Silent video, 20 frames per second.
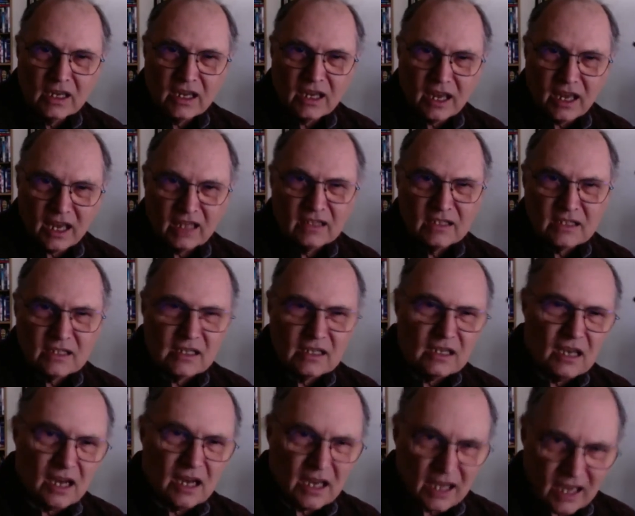
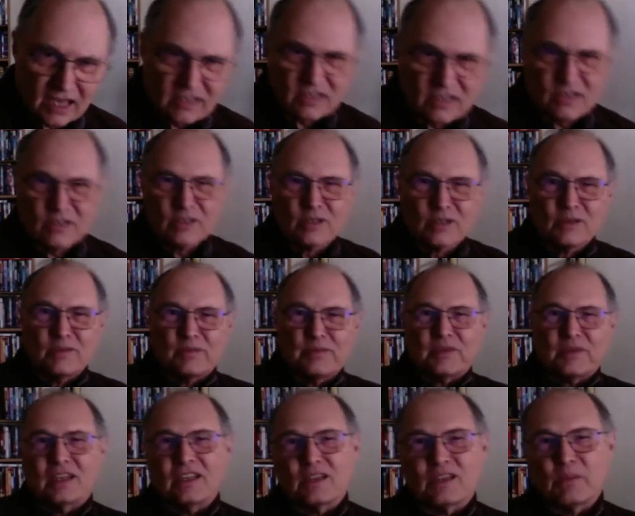NCIS.
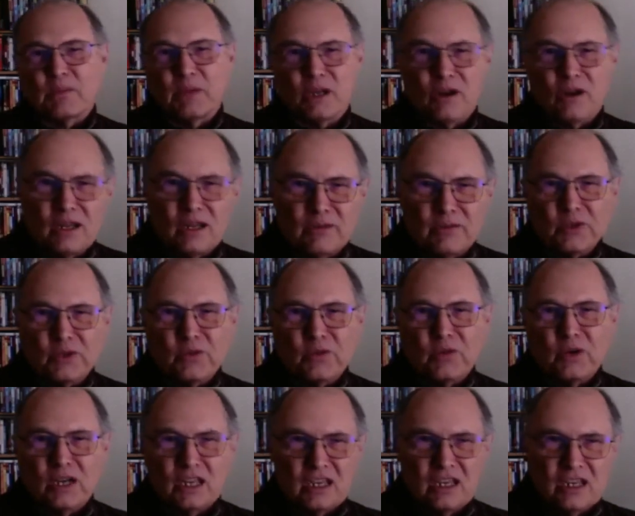It's been on for
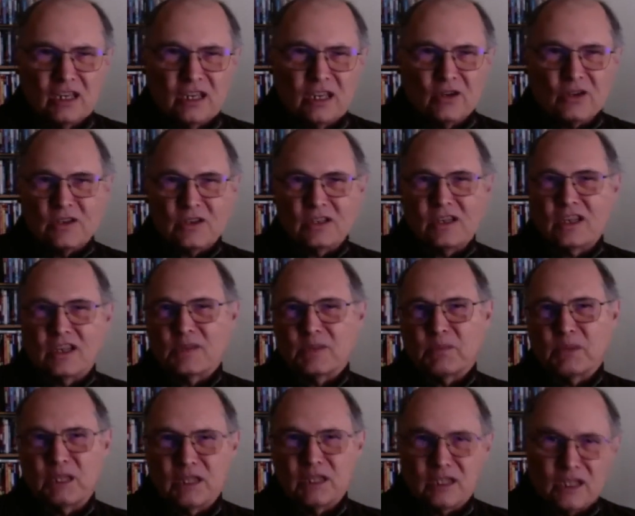20 years and has
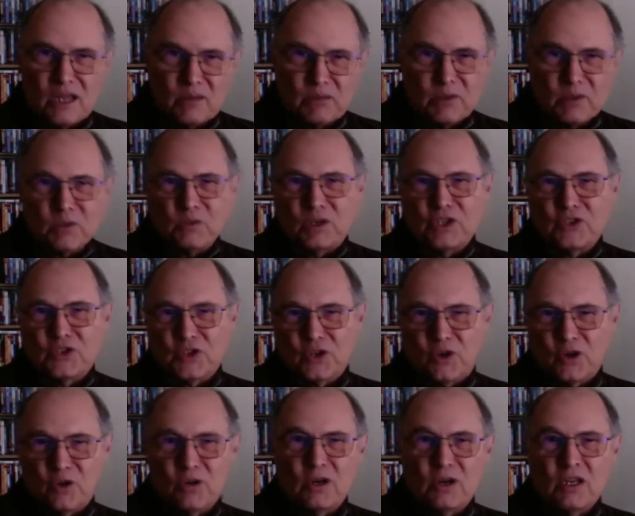been the #1
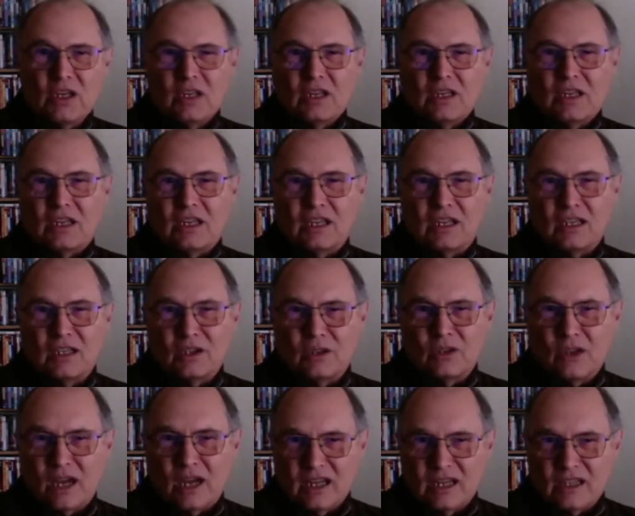show in the
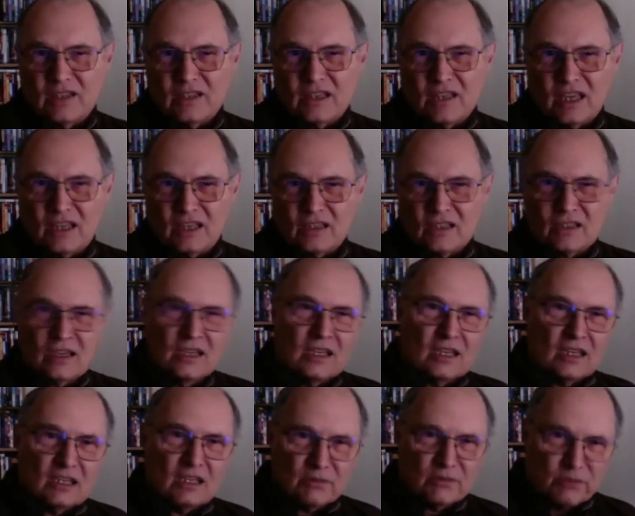United States.
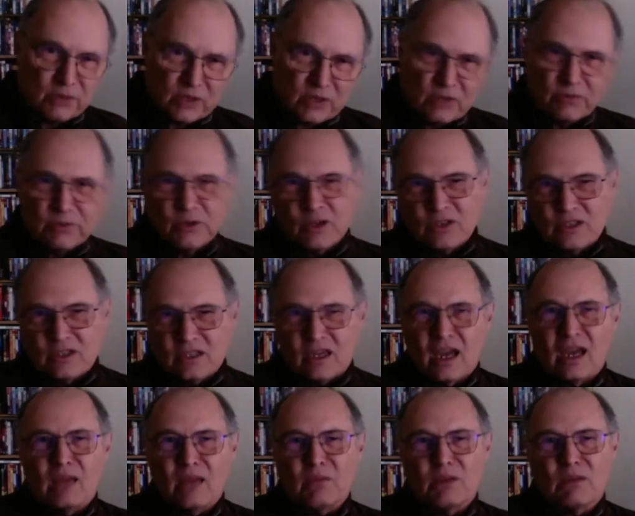For the first
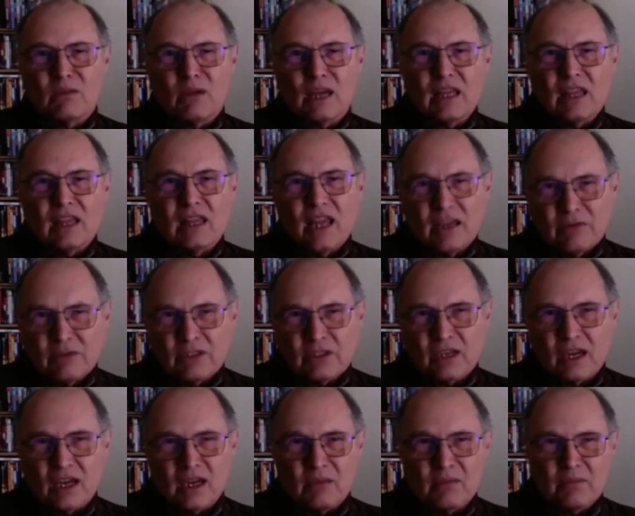time in my
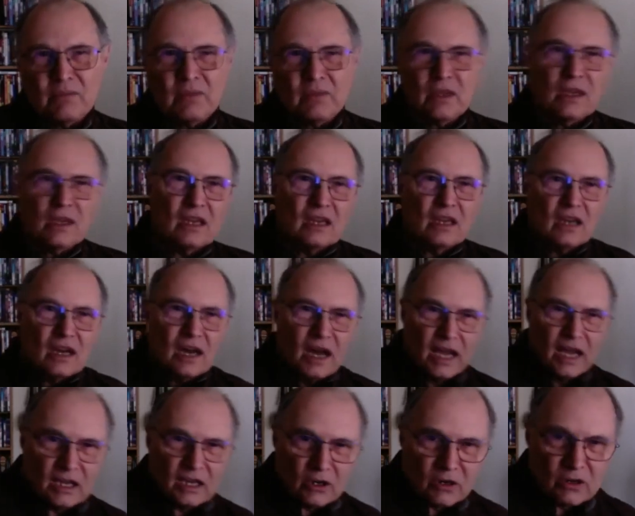lifetime,
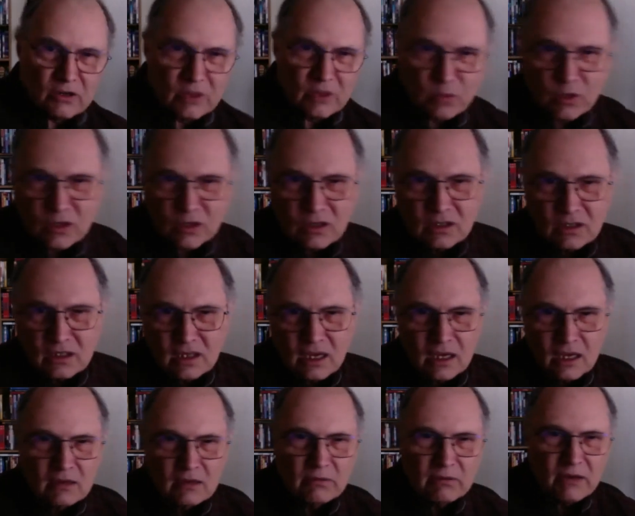I heard the word
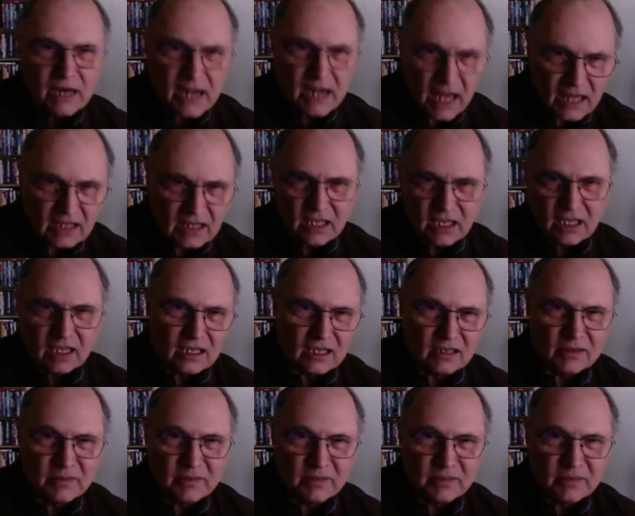vareniki